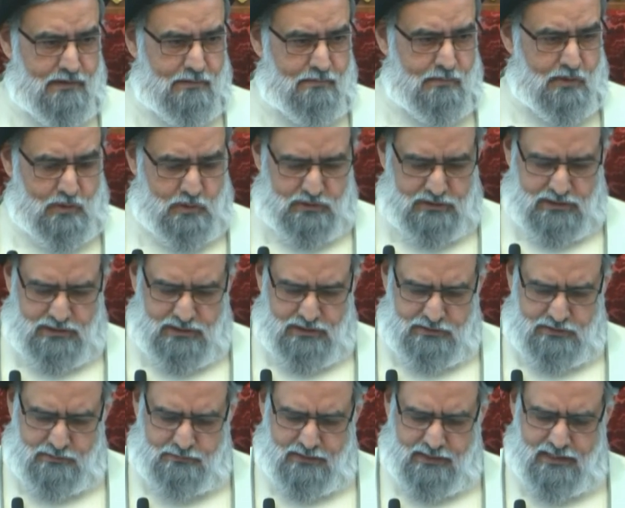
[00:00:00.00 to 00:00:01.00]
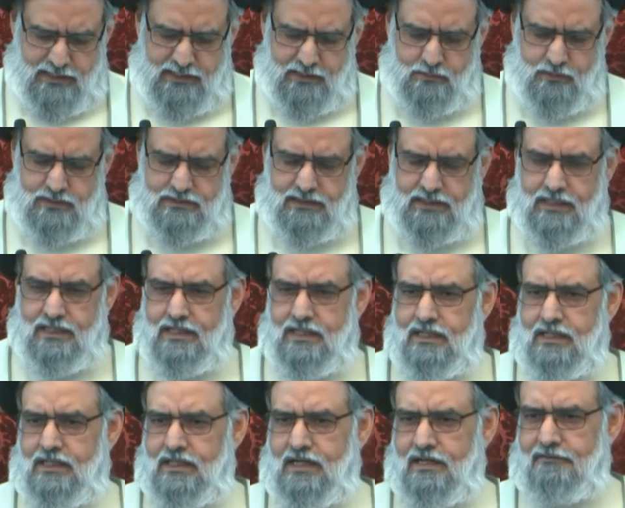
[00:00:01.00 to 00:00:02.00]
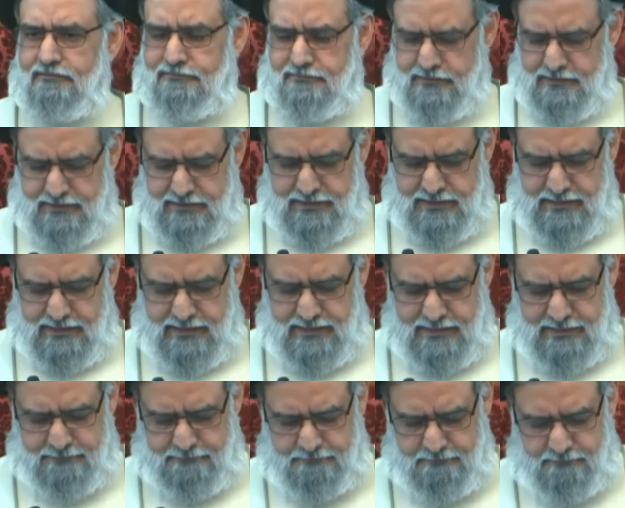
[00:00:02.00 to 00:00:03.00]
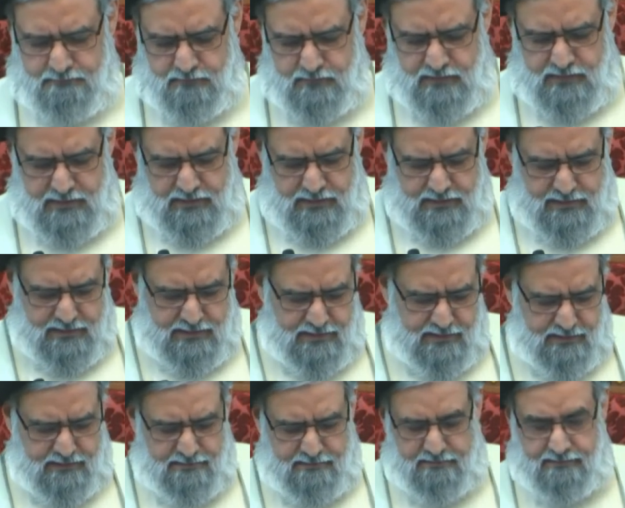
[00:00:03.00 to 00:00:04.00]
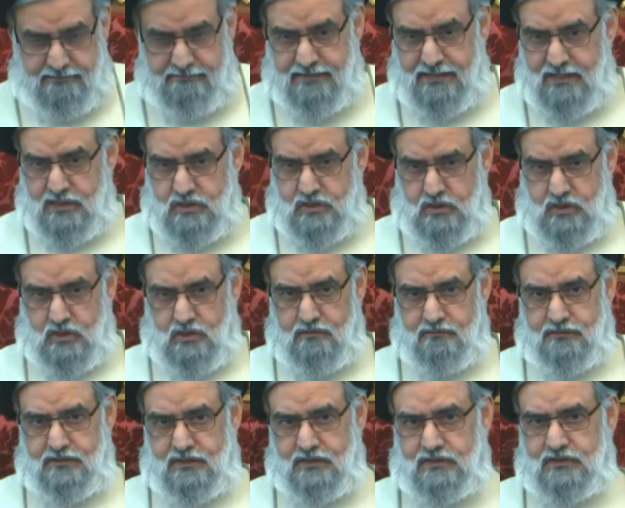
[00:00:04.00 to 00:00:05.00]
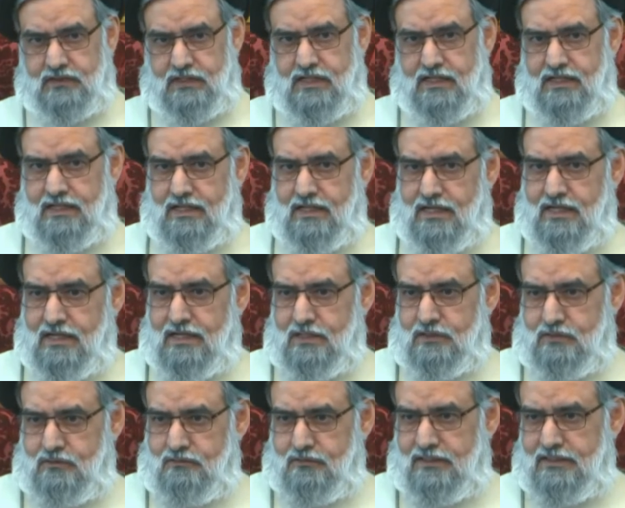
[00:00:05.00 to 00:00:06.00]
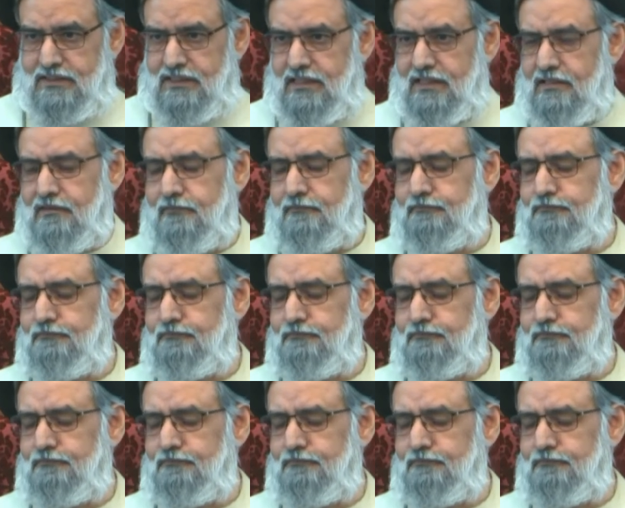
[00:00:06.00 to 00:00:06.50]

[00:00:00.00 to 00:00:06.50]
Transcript: Because Allah subhanahu wa ta'ala, after the revelation of this uh, ayat of Ghadir,